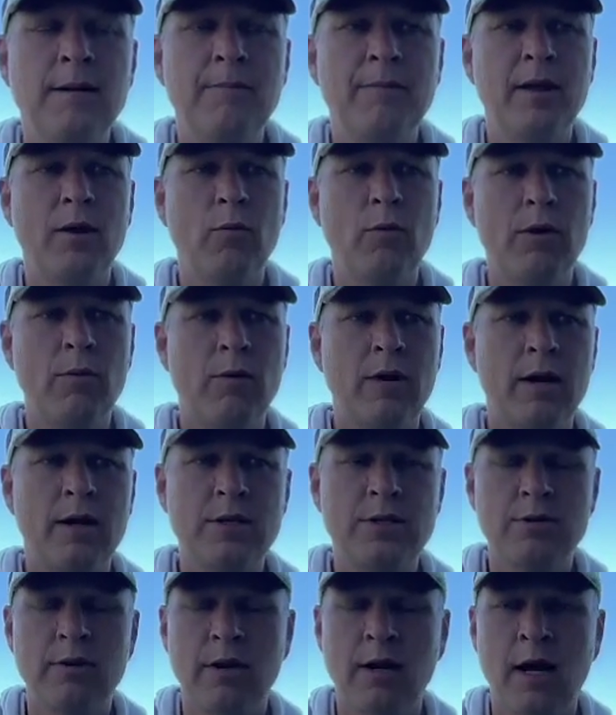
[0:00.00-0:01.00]
that we
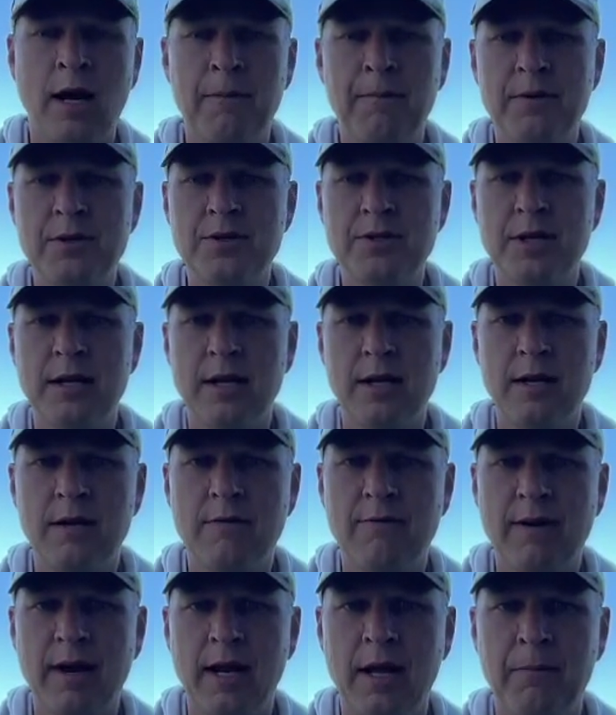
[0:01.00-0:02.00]
wanted to accomplish in
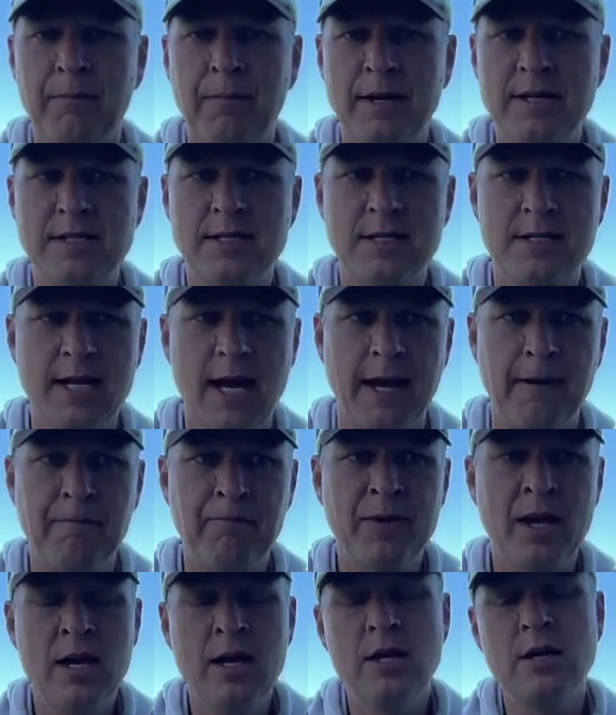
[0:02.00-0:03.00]
finding a place to stay.
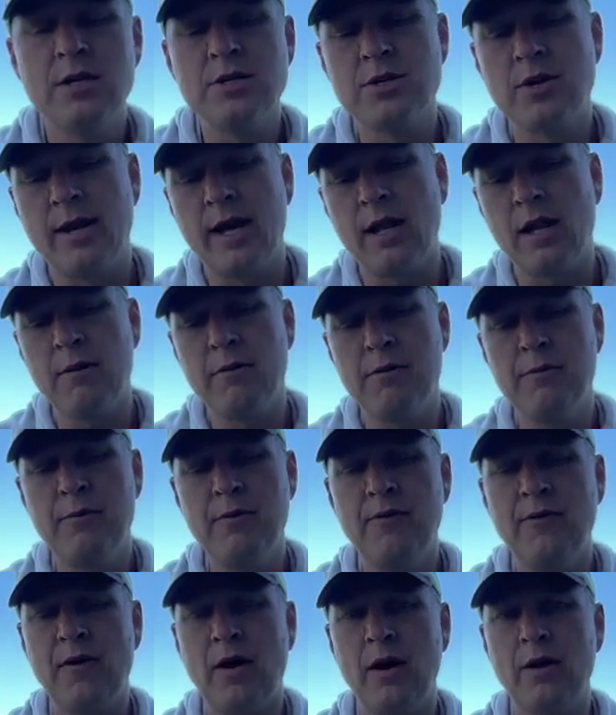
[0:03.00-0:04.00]
So now let me
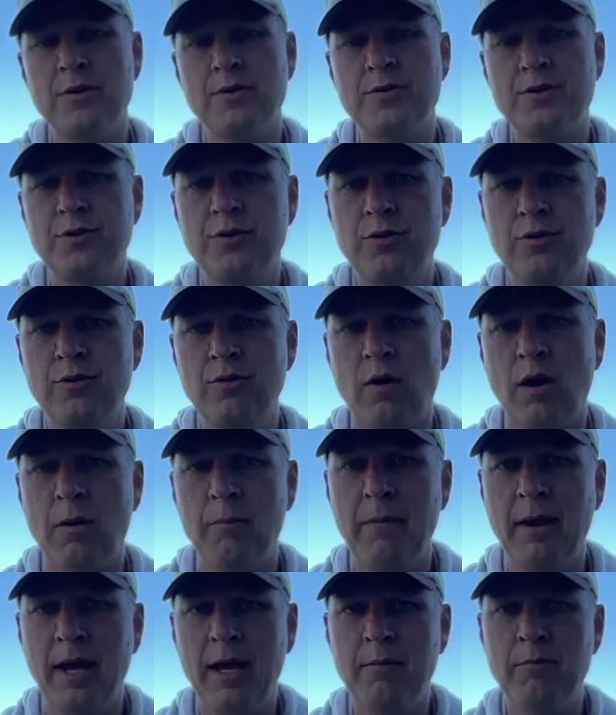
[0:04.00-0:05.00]
move on to our
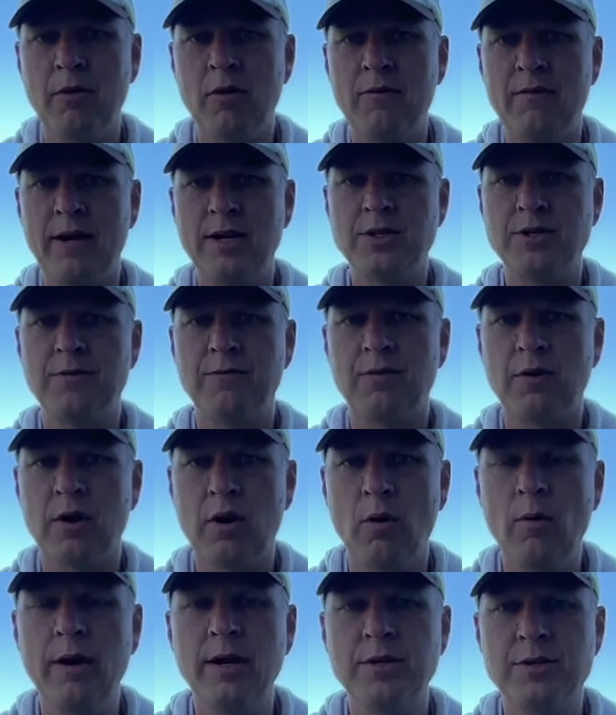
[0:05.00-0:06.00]
main motivation for
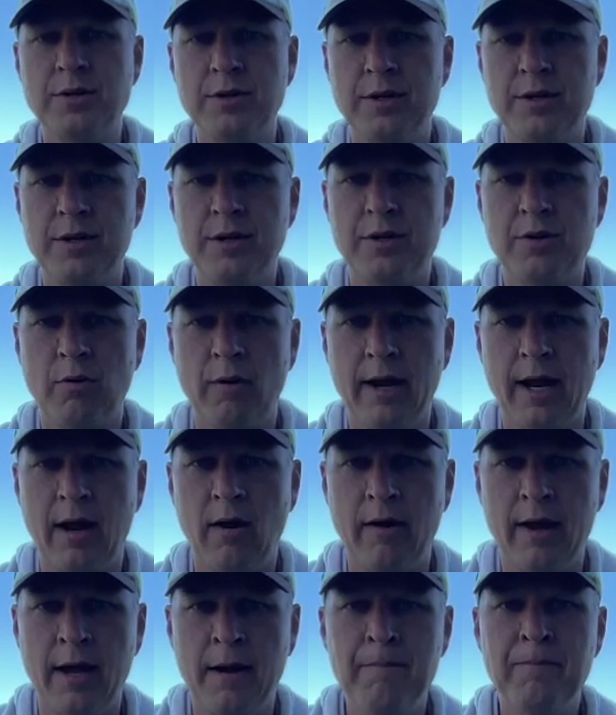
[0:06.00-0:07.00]
going to the Detroit
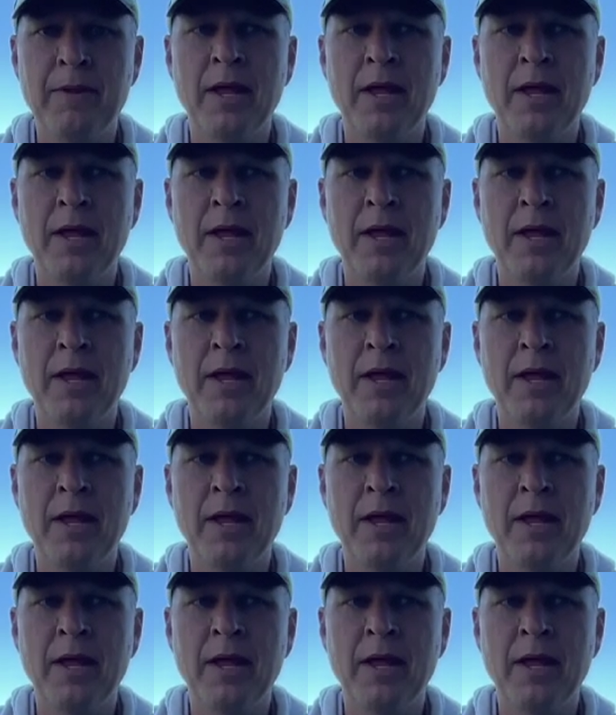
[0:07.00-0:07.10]
area,